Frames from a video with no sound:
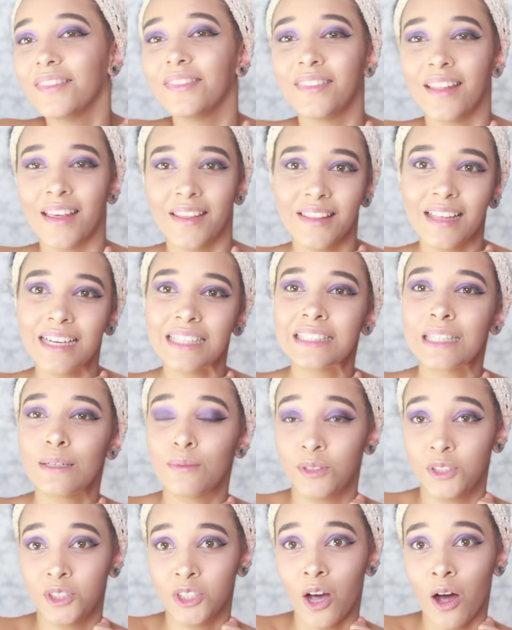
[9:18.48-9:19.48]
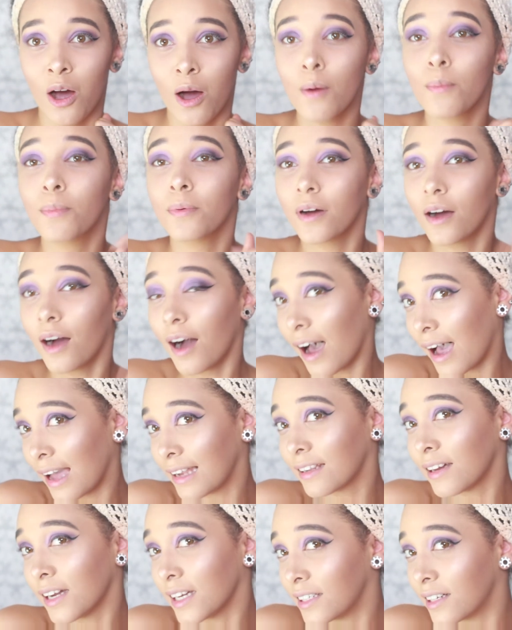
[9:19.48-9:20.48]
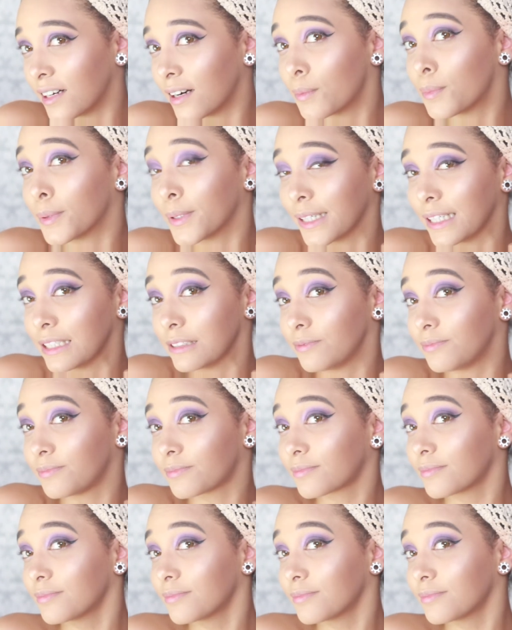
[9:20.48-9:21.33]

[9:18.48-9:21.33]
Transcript: Now that's a sharp eyeliner point.